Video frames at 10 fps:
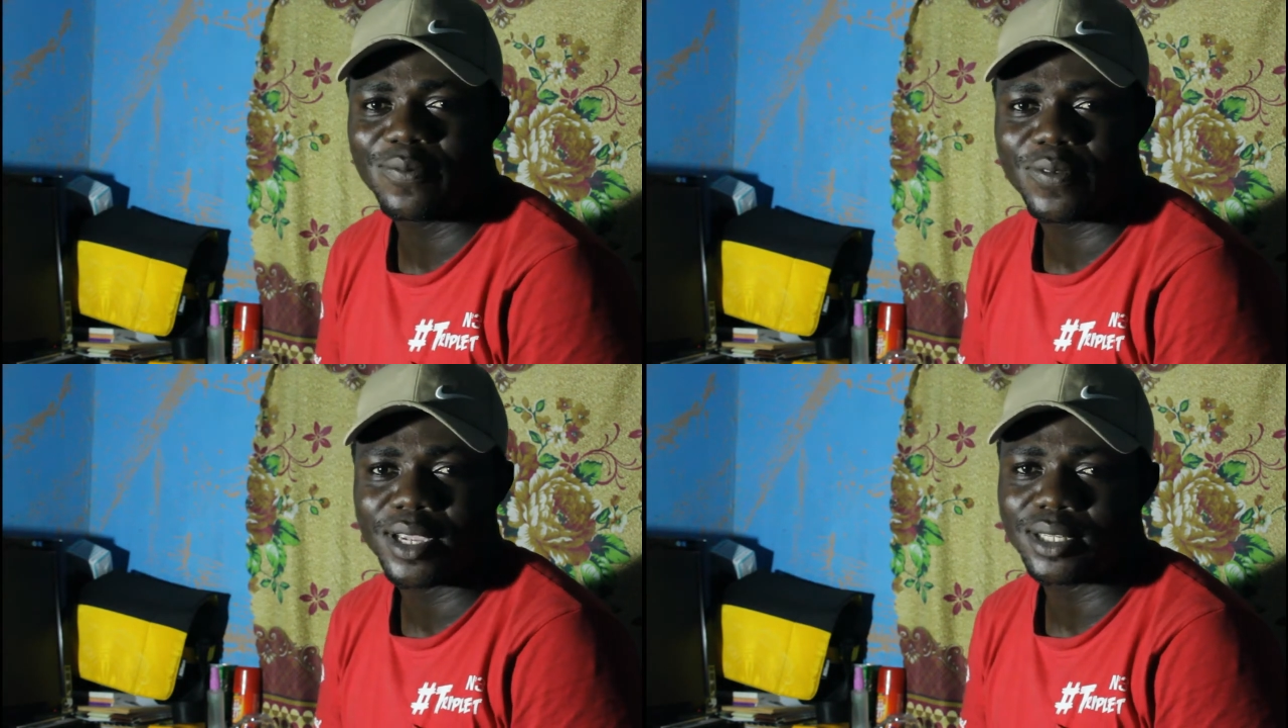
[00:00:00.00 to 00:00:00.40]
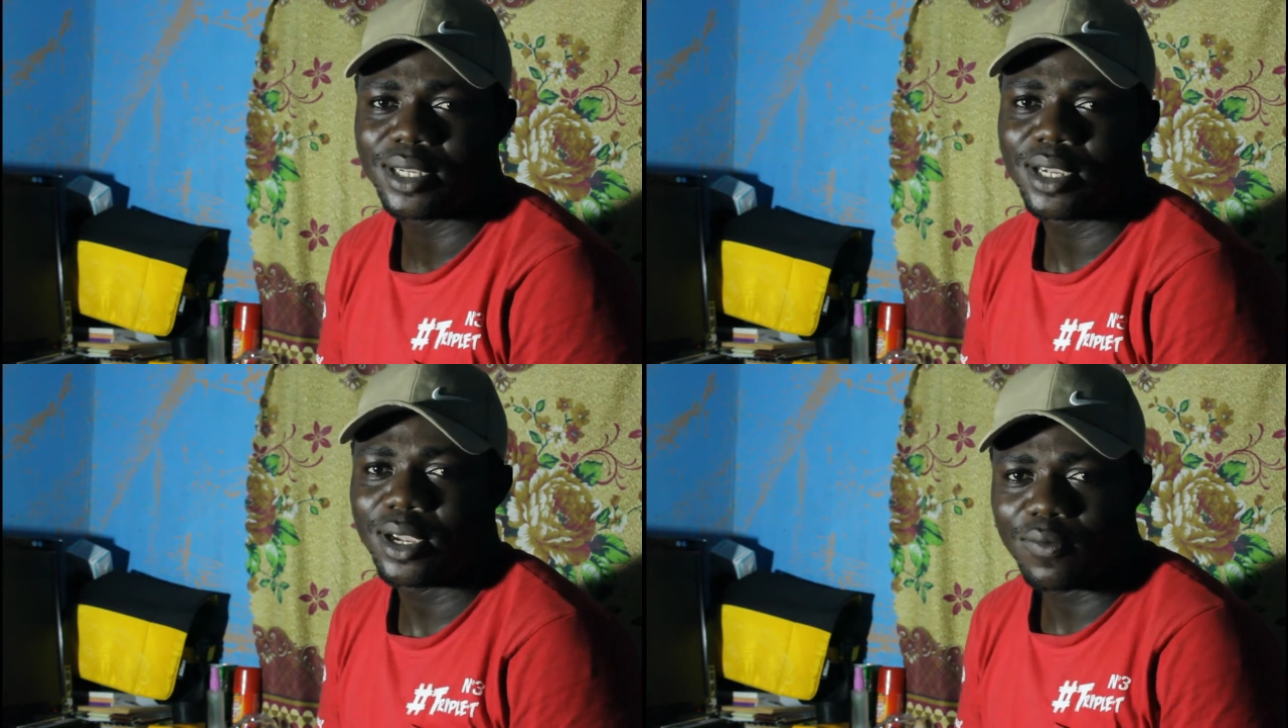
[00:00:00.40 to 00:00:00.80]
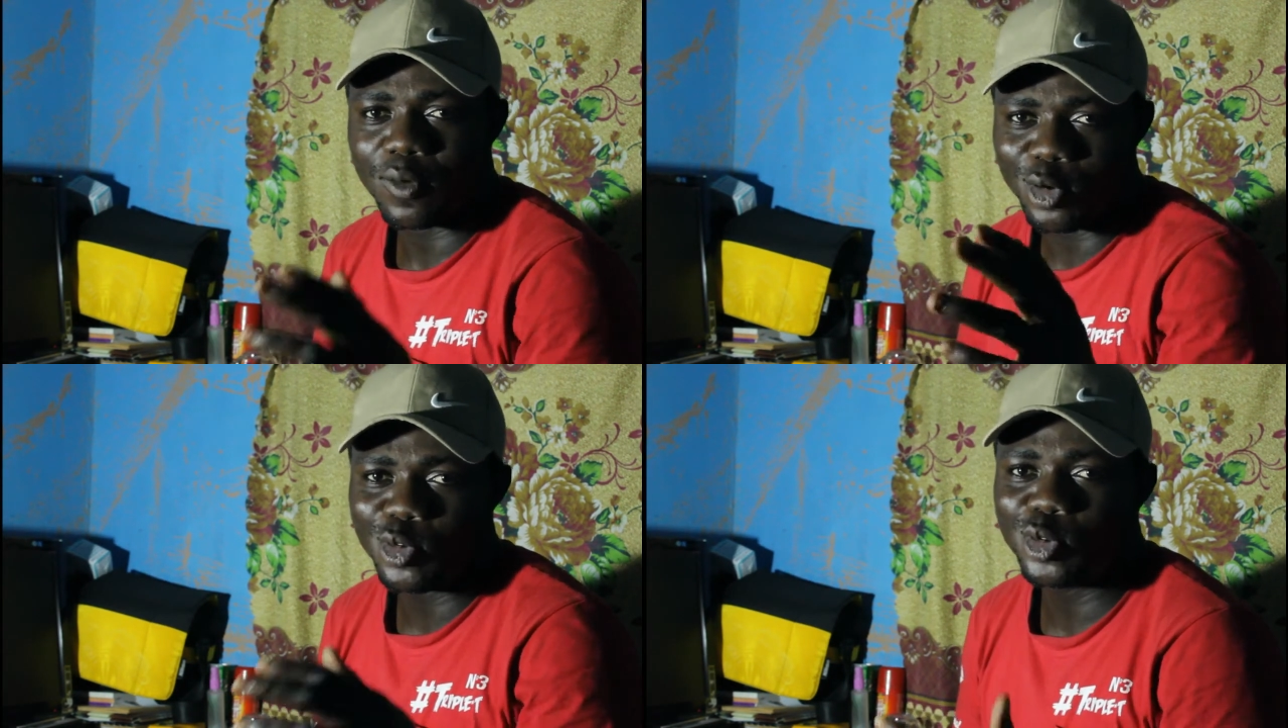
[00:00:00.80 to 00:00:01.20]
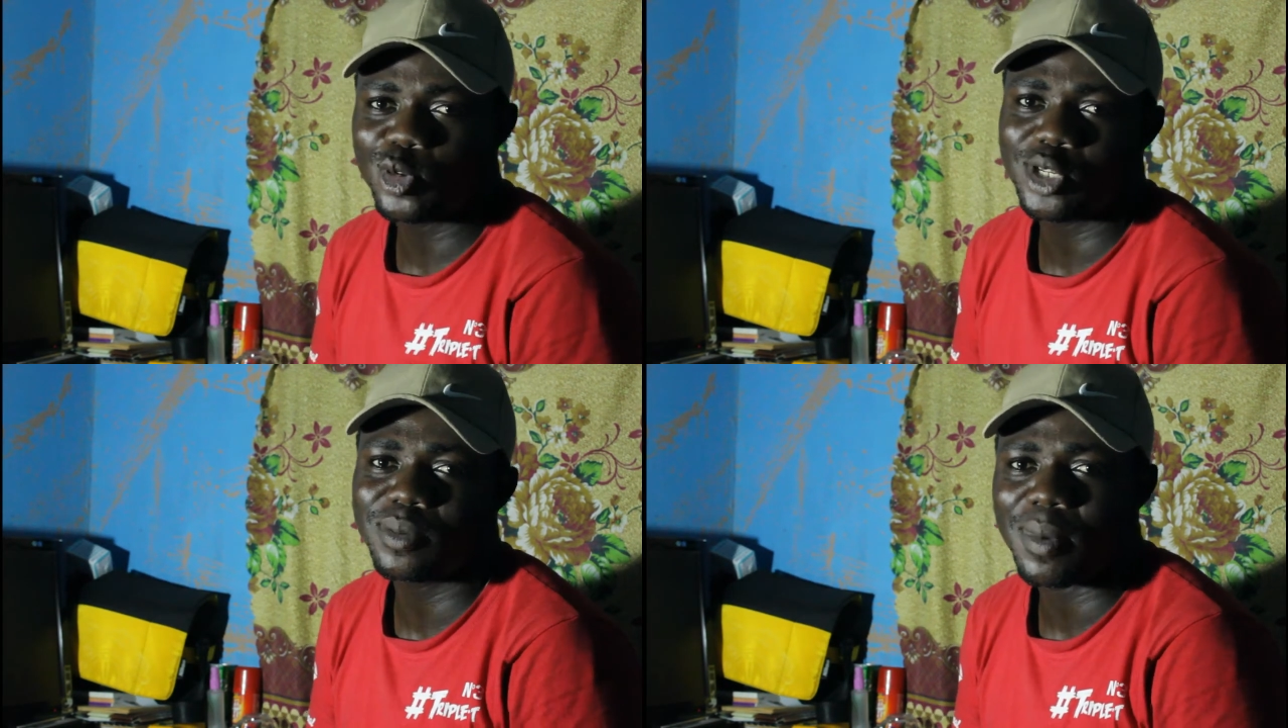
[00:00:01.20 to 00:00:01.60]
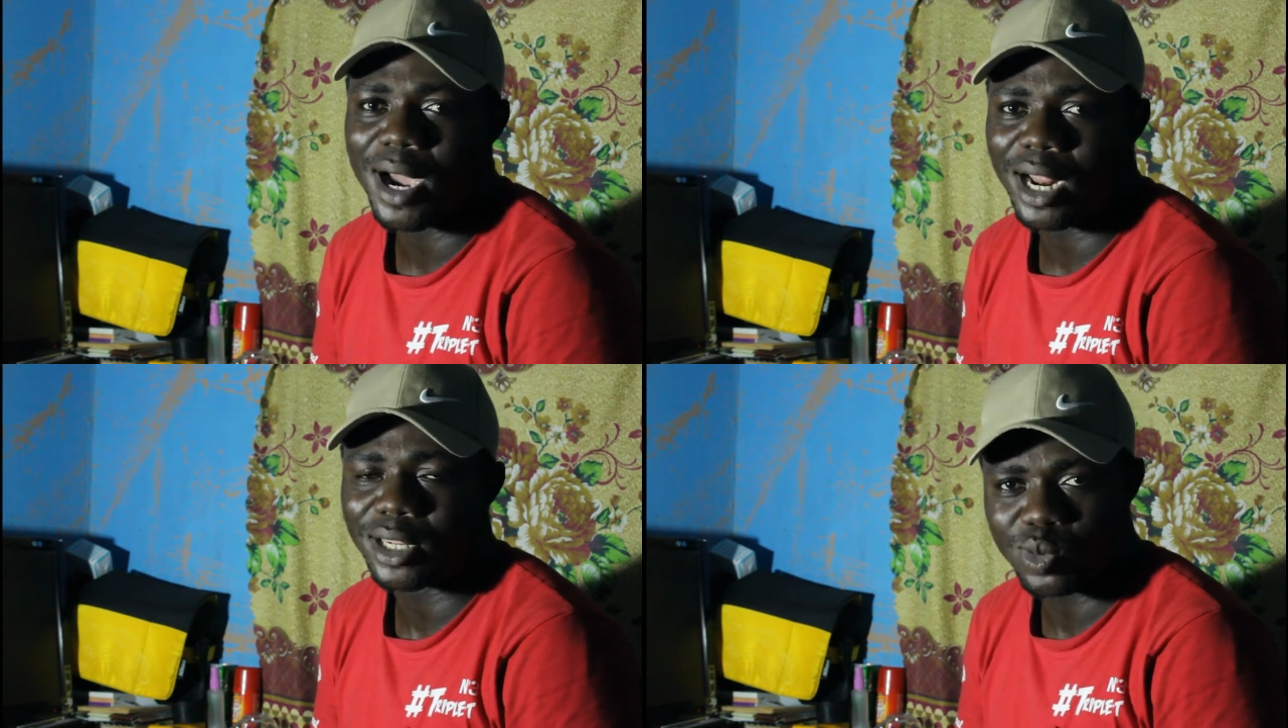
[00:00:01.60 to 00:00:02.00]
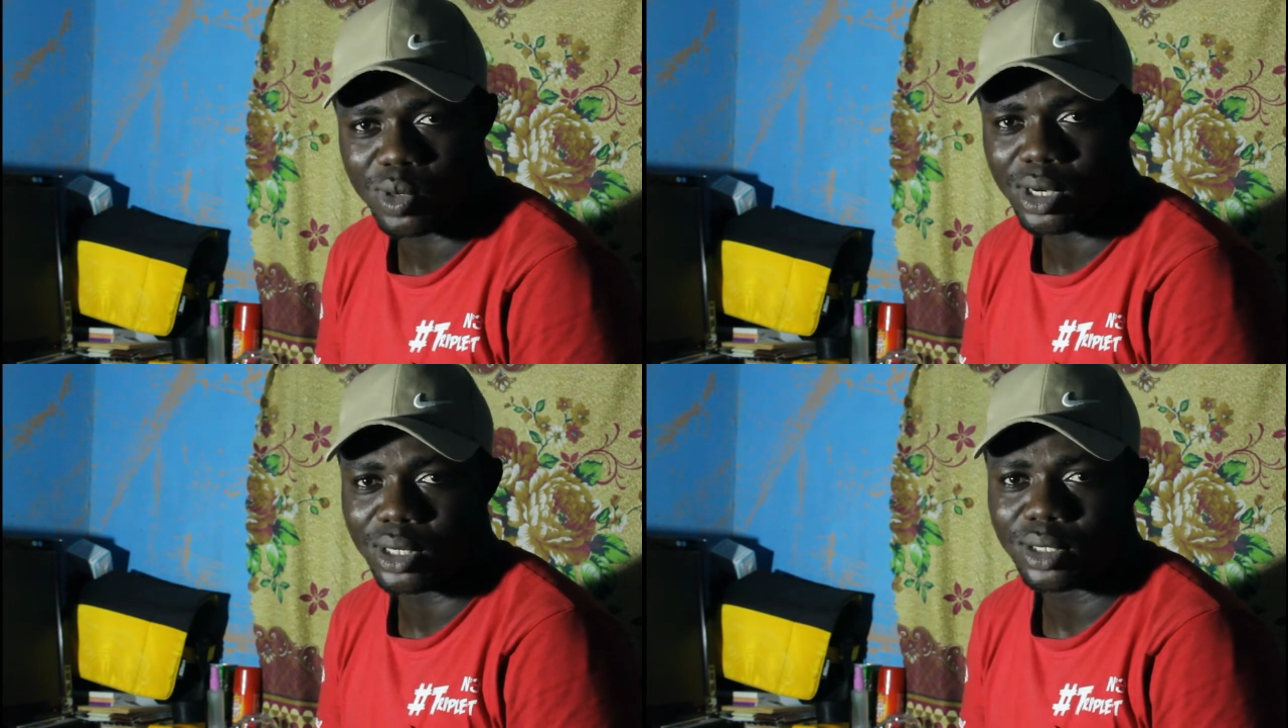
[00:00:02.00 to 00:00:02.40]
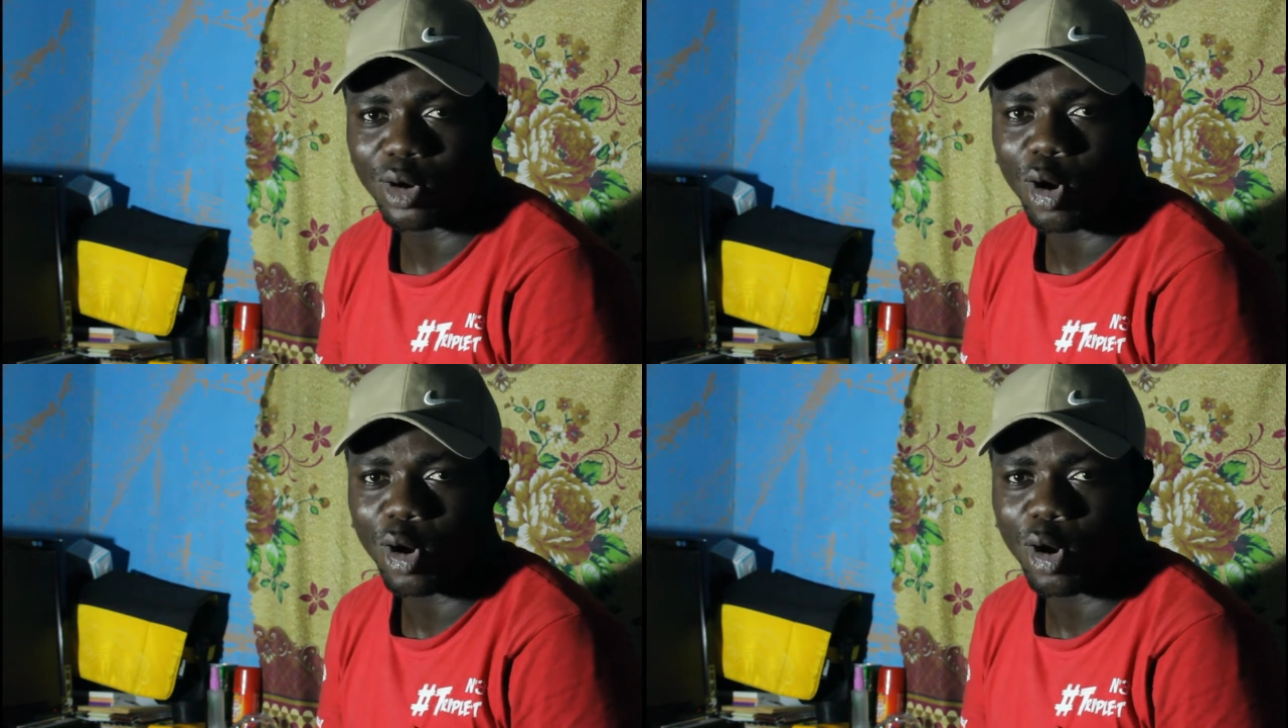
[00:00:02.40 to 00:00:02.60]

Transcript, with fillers: face for you to smile as well.